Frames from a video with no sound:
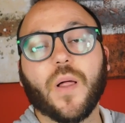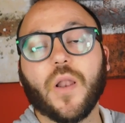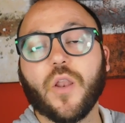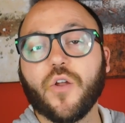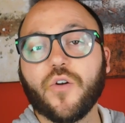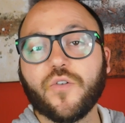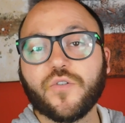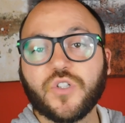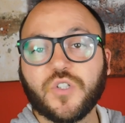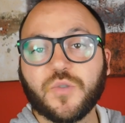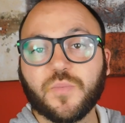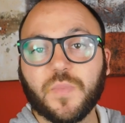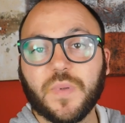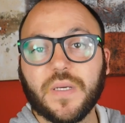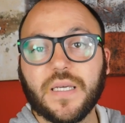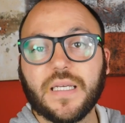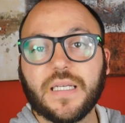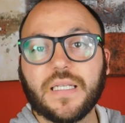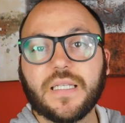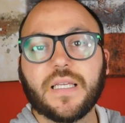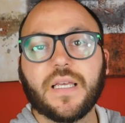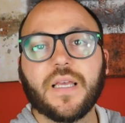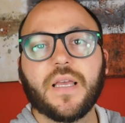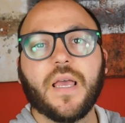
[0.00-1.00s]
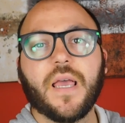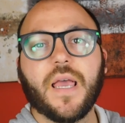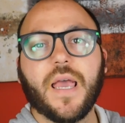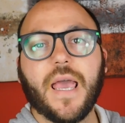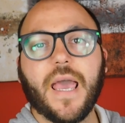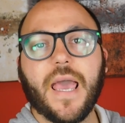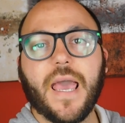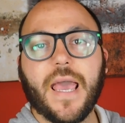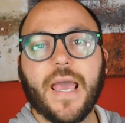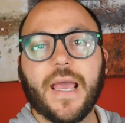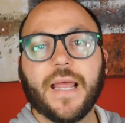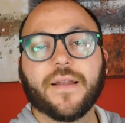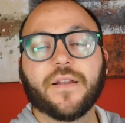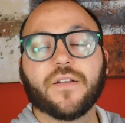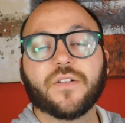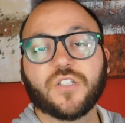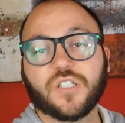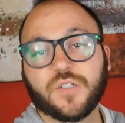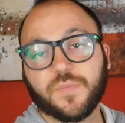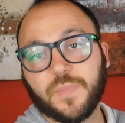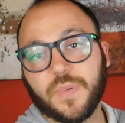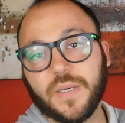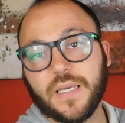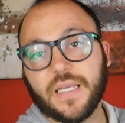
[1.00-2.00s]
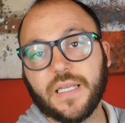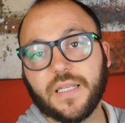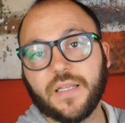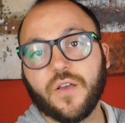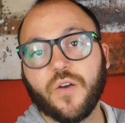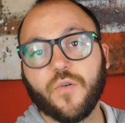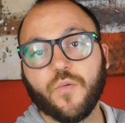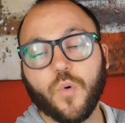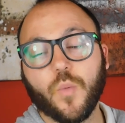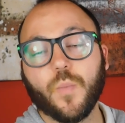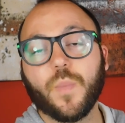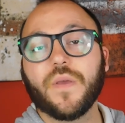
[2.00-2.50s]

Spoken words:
a lot of speed, and speed will